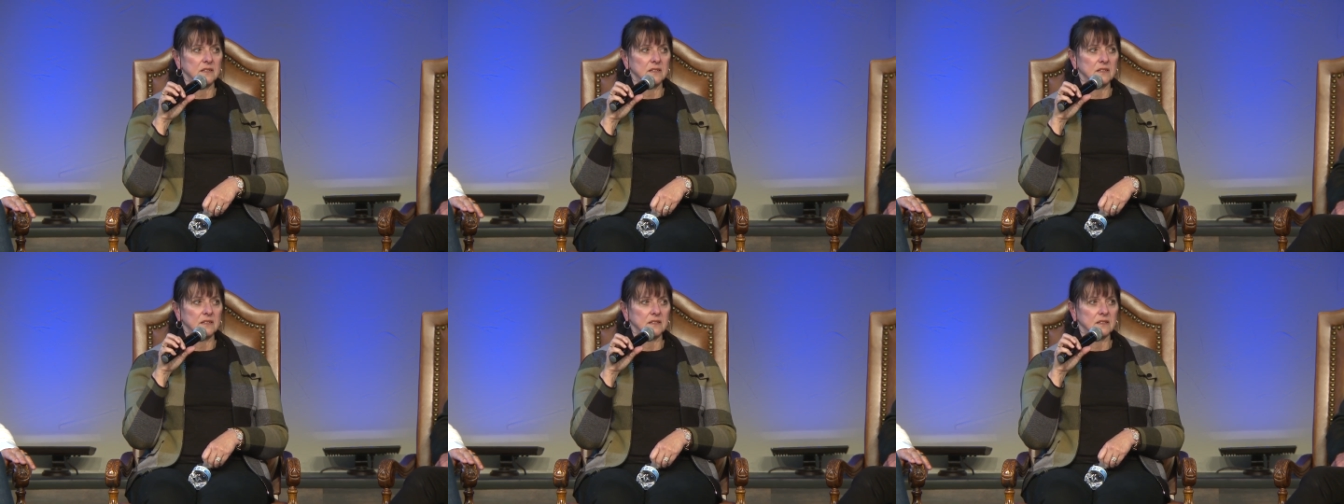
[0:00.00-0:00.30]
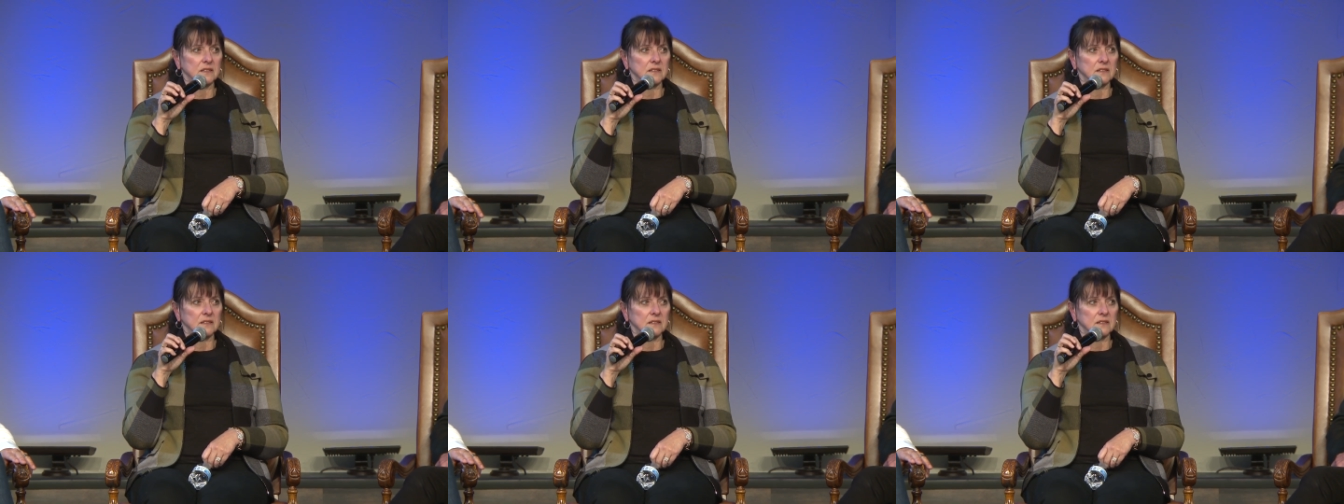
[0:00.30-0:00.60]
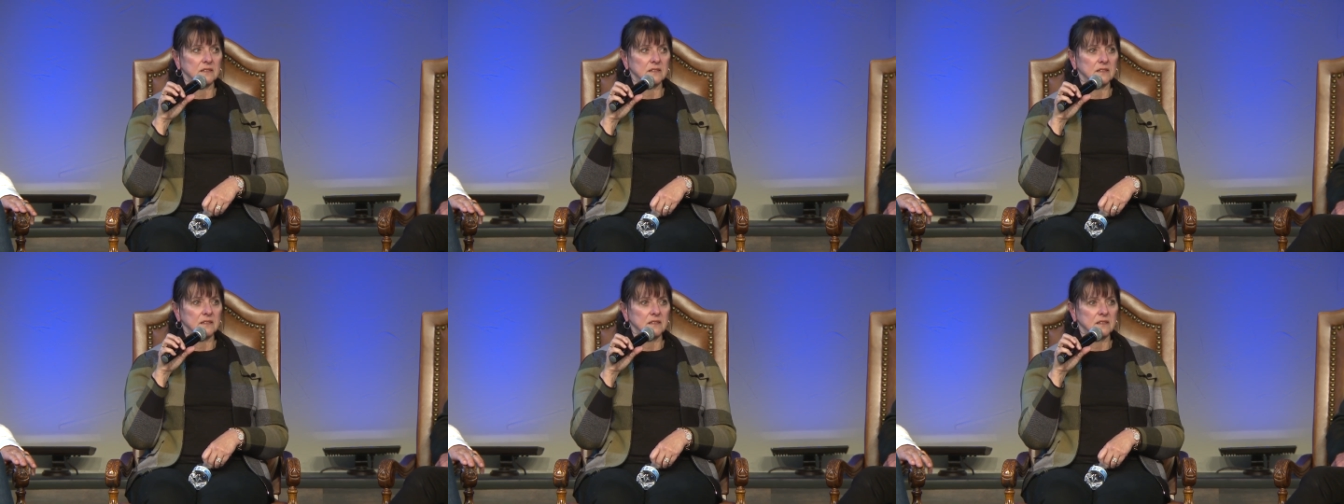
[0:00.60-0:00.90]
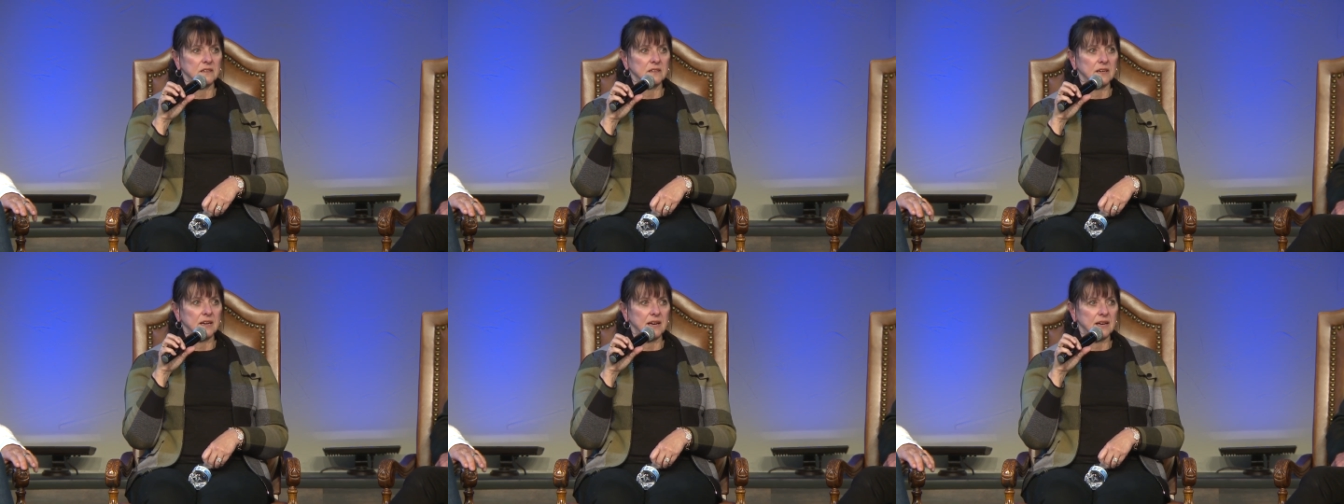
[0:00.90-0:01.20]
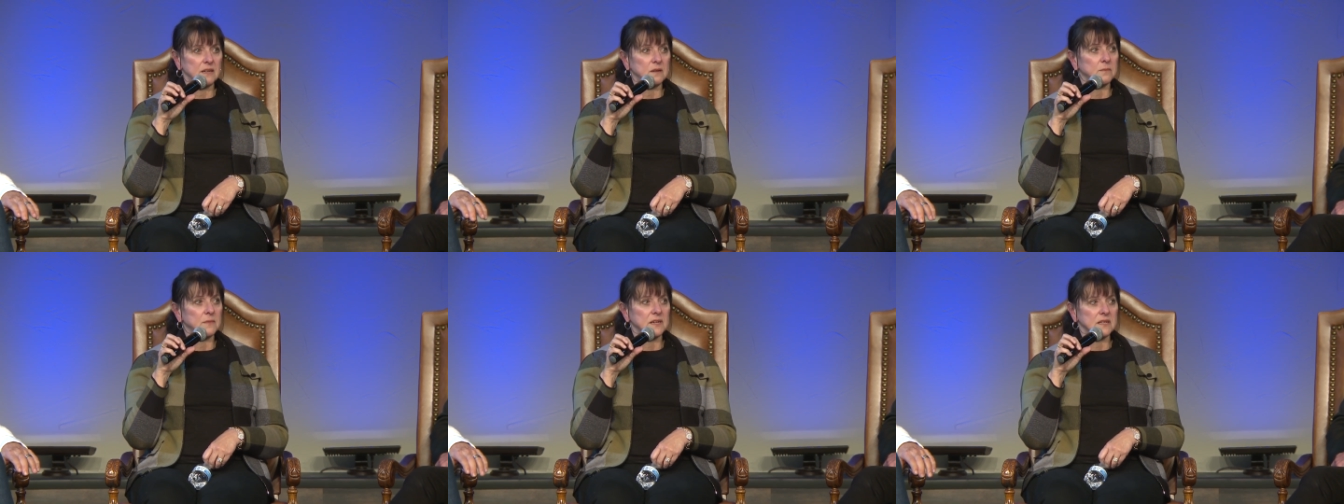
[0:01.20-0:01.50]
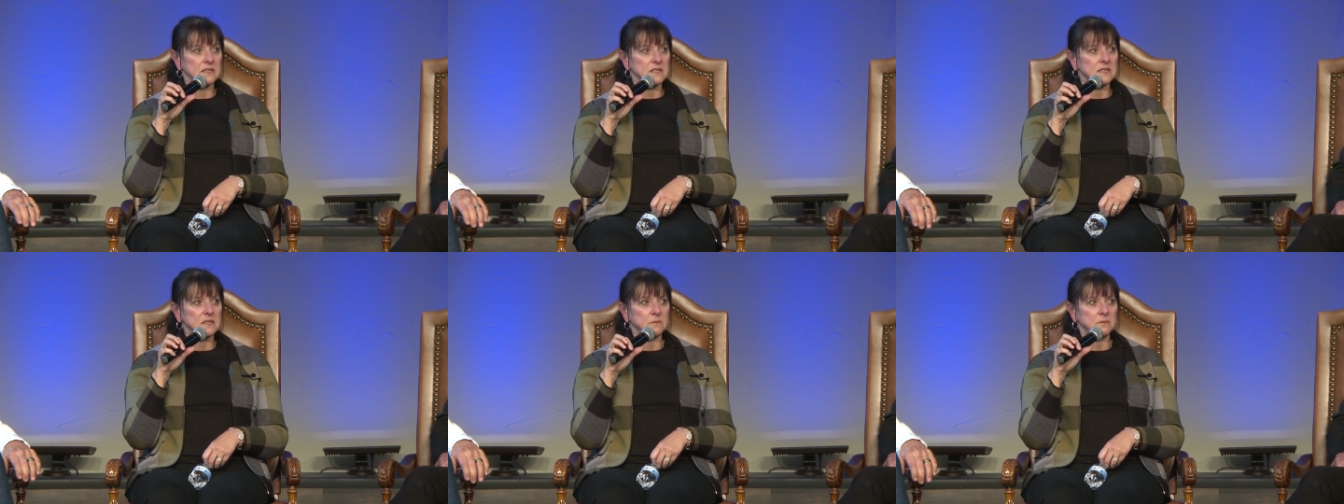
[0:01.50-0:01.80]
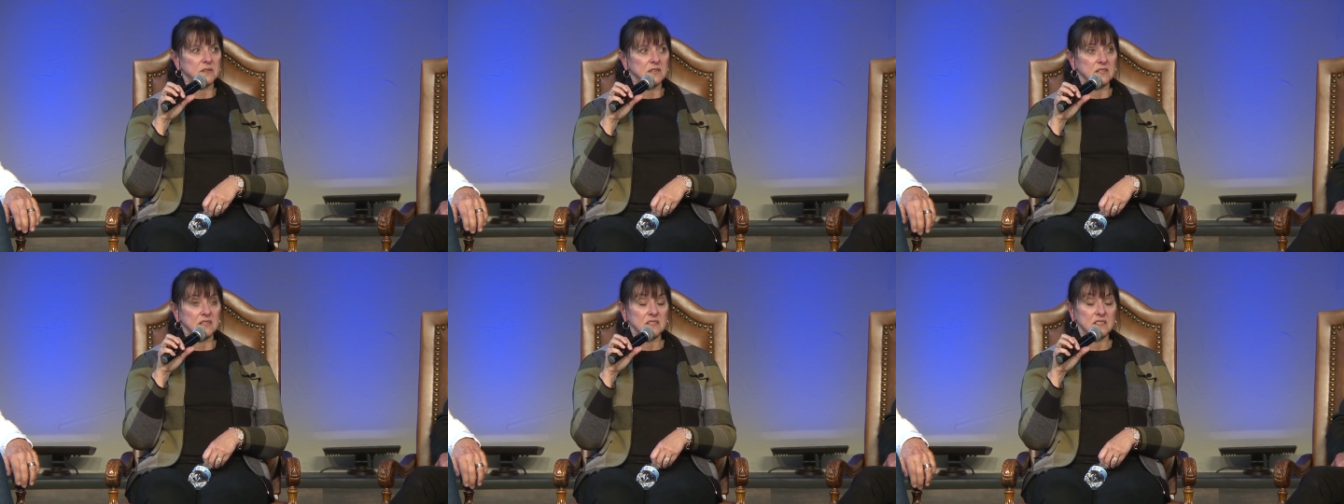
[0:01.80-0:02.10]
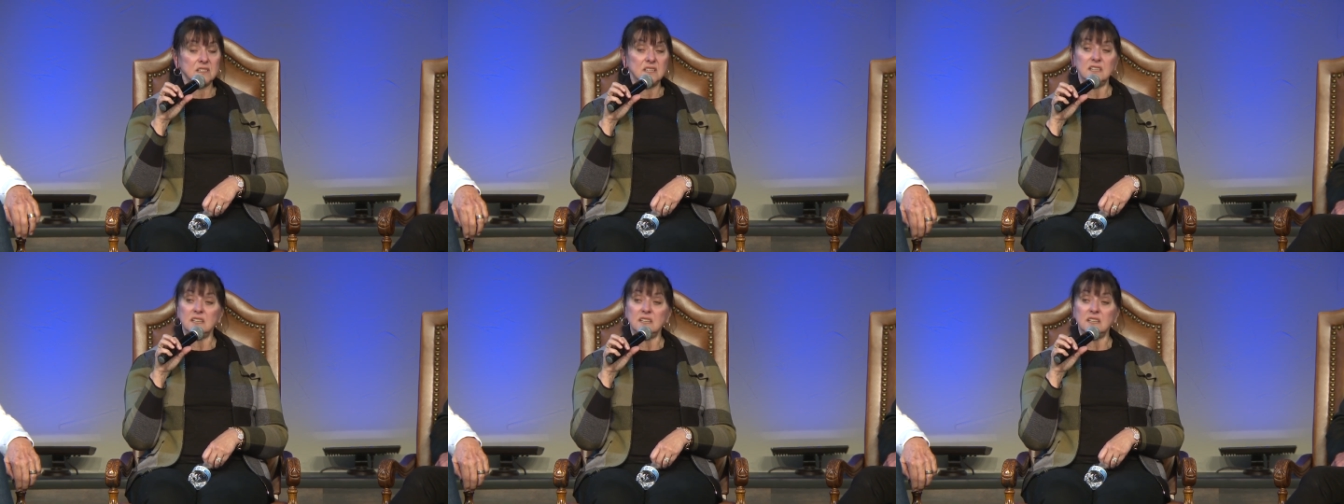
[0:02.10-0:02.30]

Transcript: And Adam has somebody that he